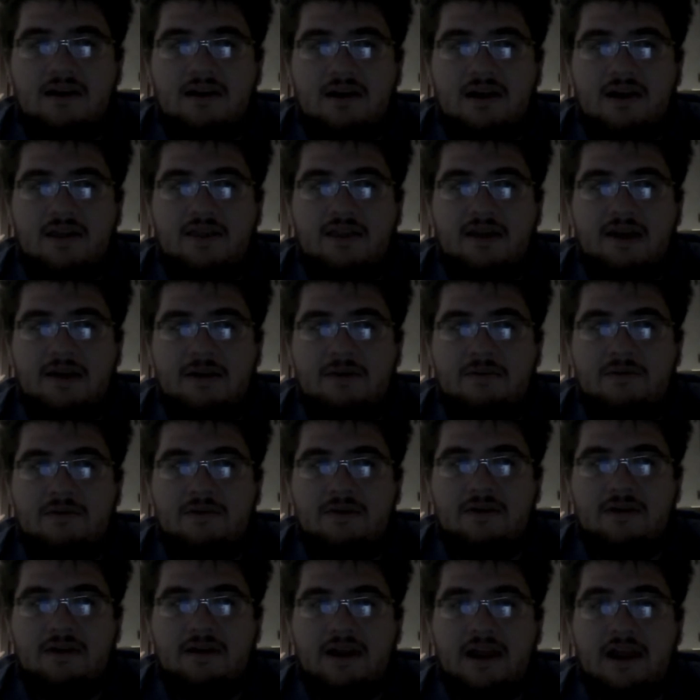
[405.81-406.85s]
And then
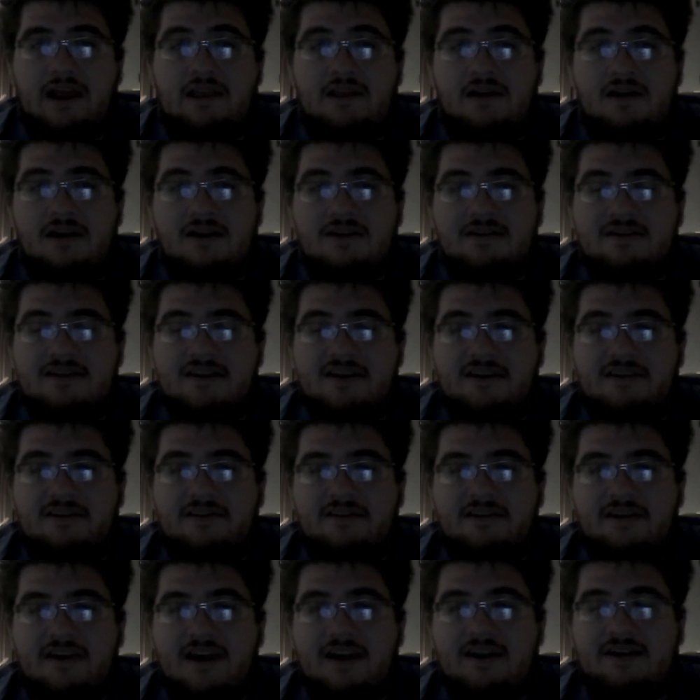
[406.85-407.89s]
he lost
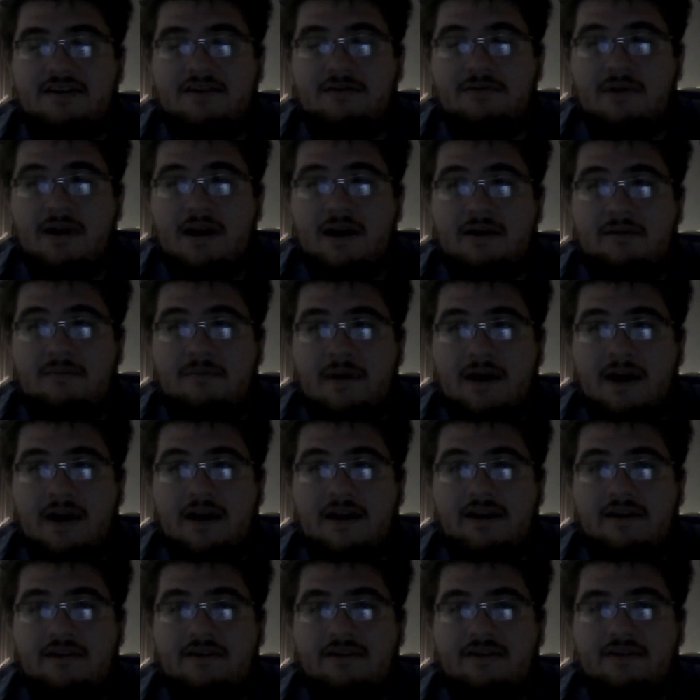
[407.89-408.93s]
his next round
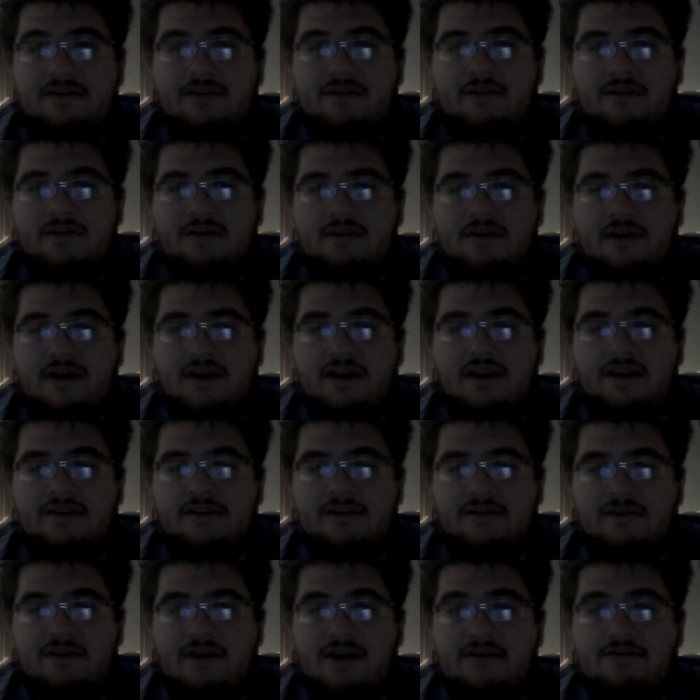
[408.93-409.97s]
match
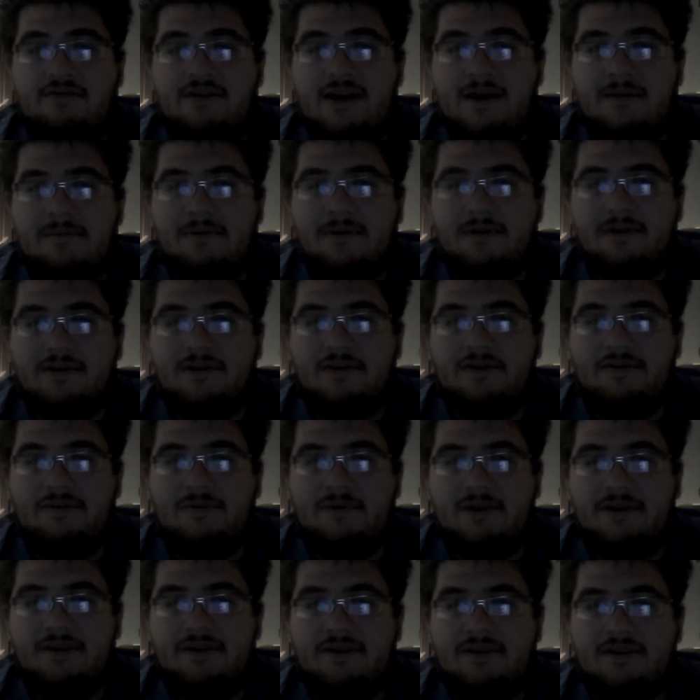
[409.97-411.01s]
against Gravekeepers,
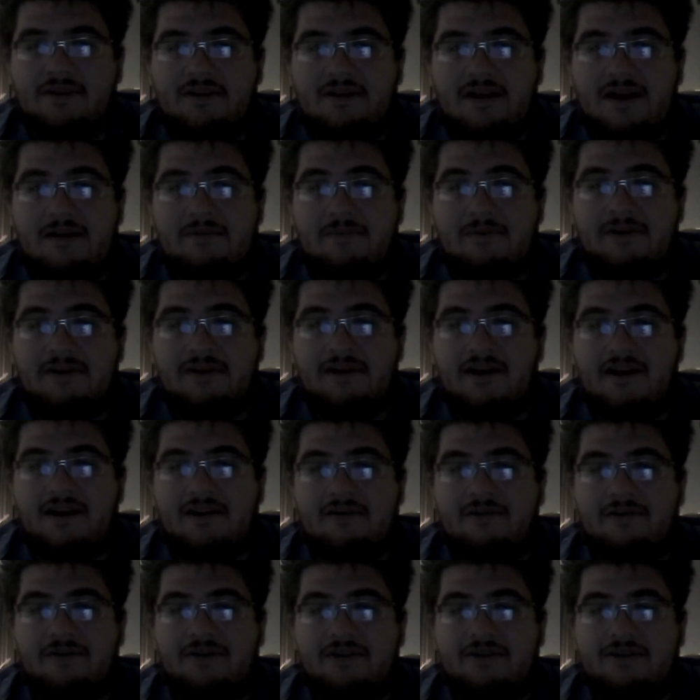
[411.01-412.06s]
which I'd been
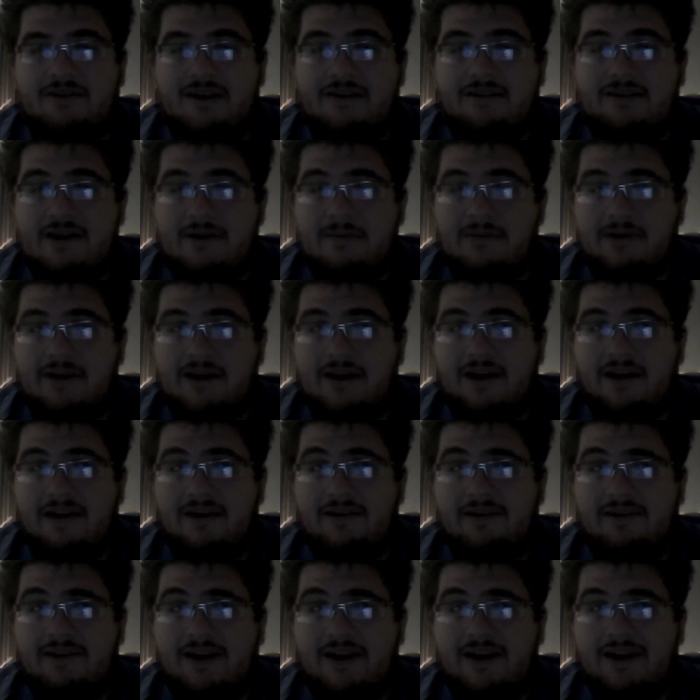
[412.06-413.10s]
talking with the Gravekeeper guy
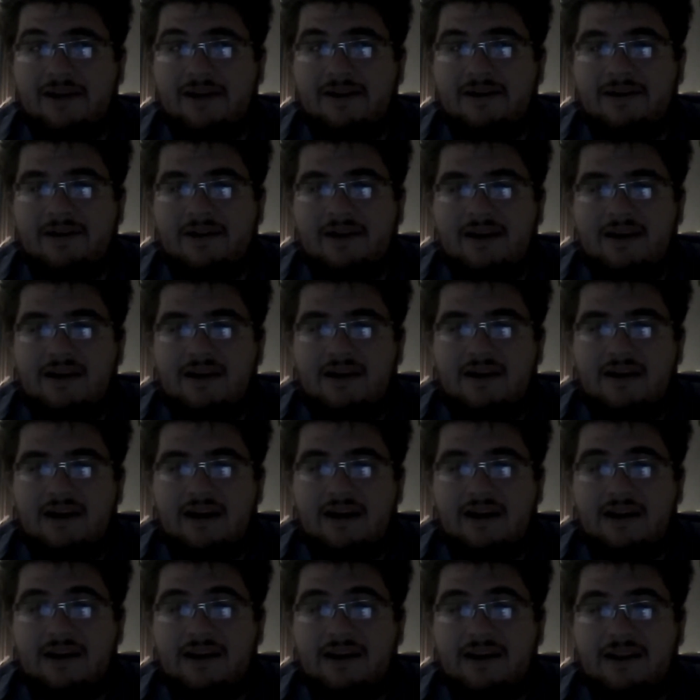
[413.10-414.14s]
all day,
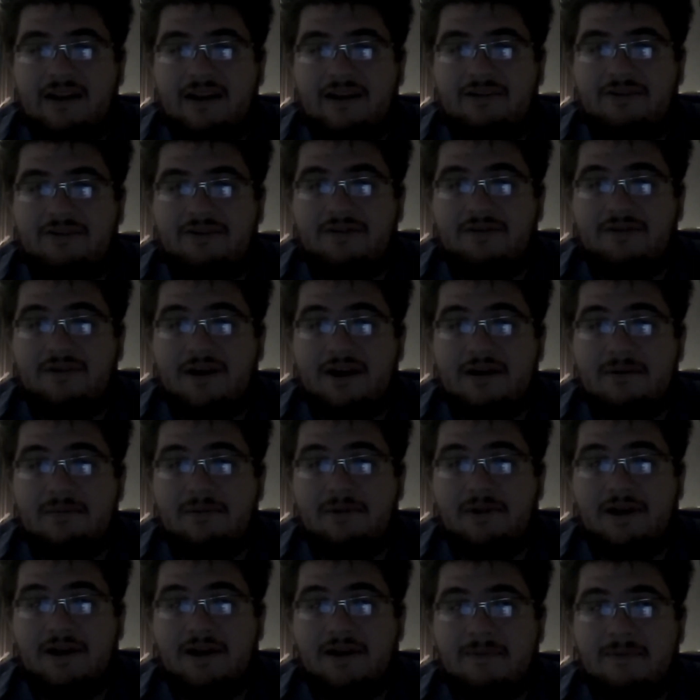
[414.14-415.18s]
and he was afraid of
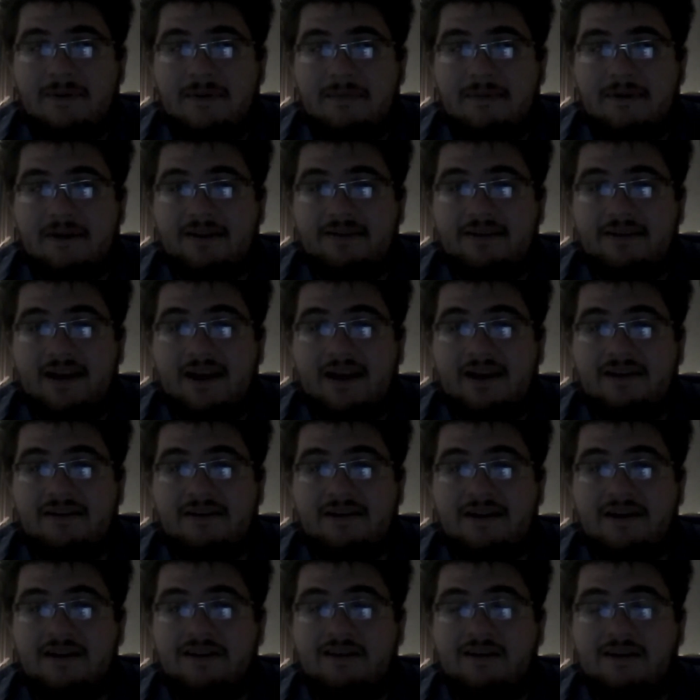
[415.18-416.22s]
playing me because he had
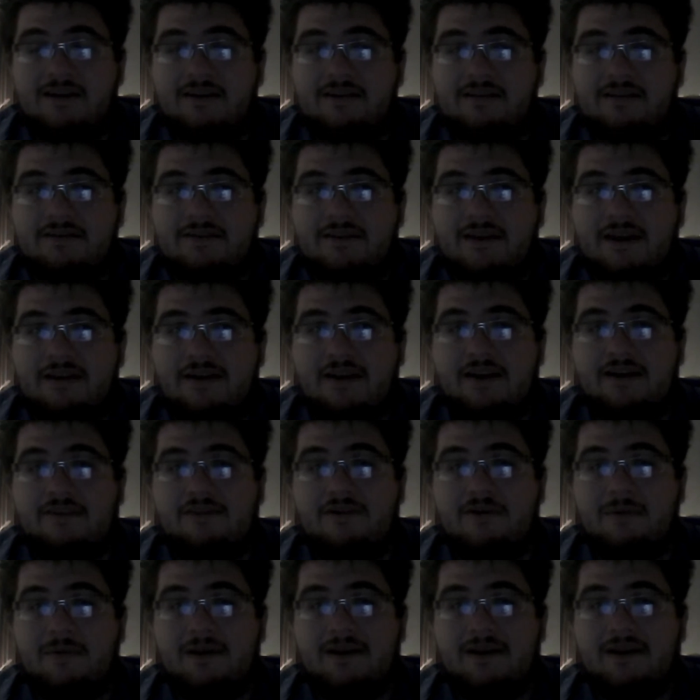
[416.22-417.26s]
nothing in his side deck
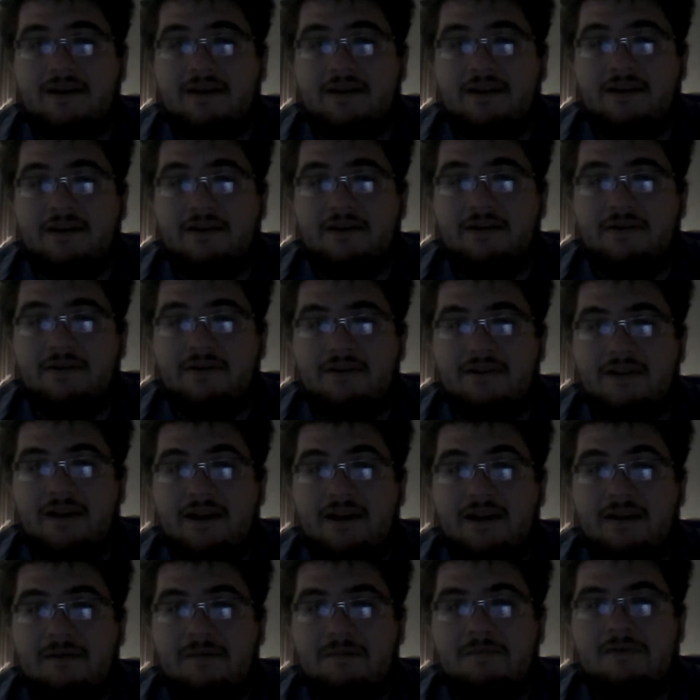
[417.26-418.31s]
for me, and he knew,
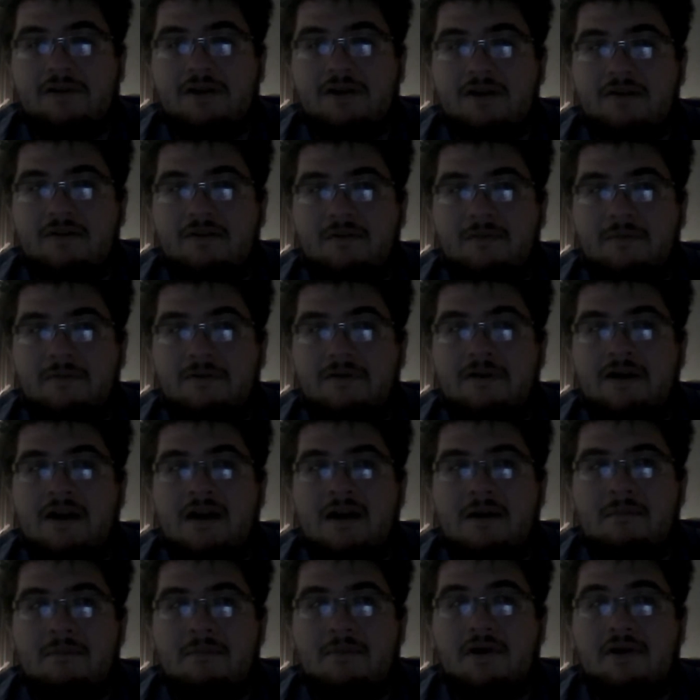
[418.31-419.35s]
like,
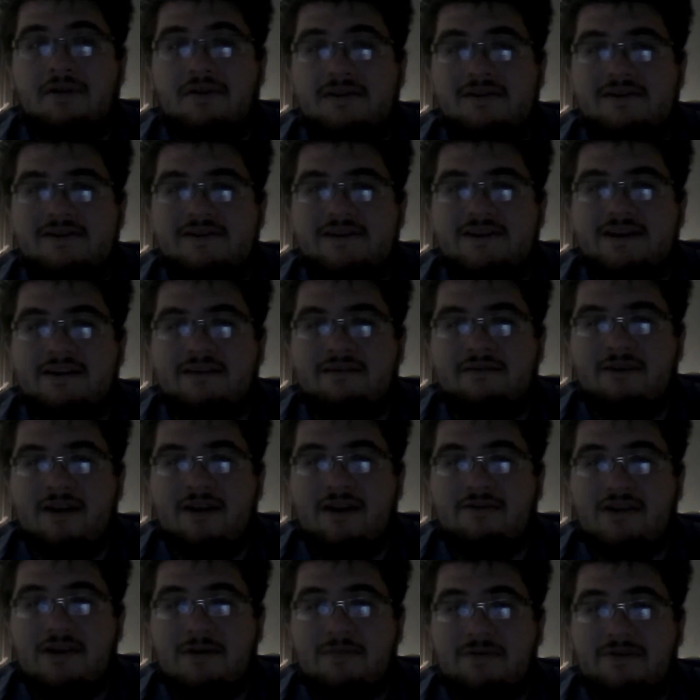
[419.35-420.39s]
both the
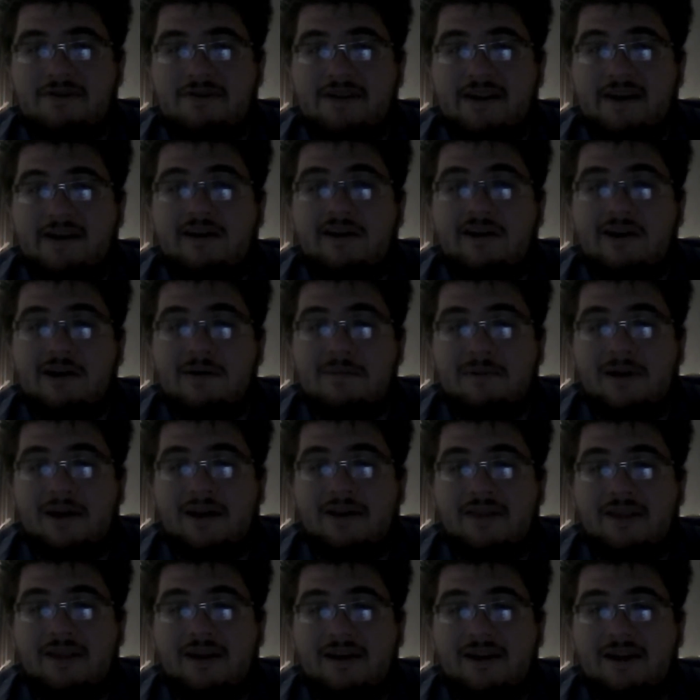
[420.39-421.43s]
Gravekeepers that I'd already
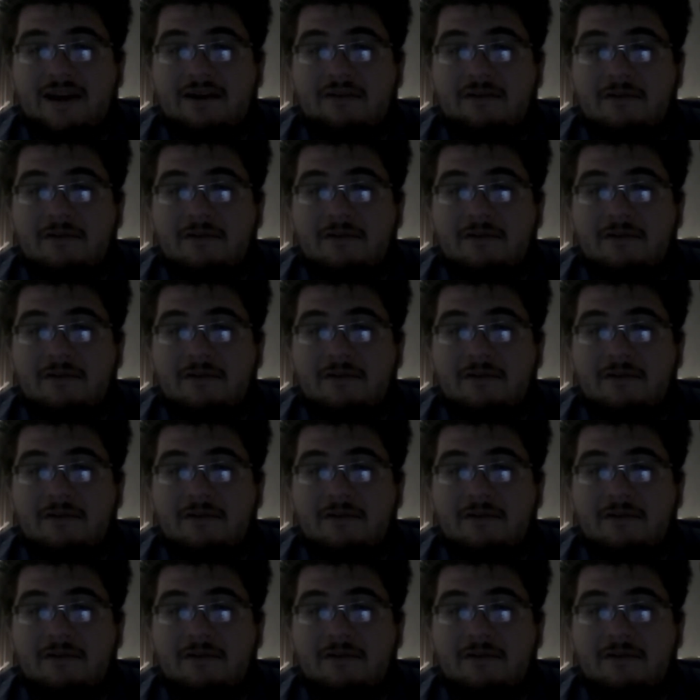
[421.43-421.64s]
played that day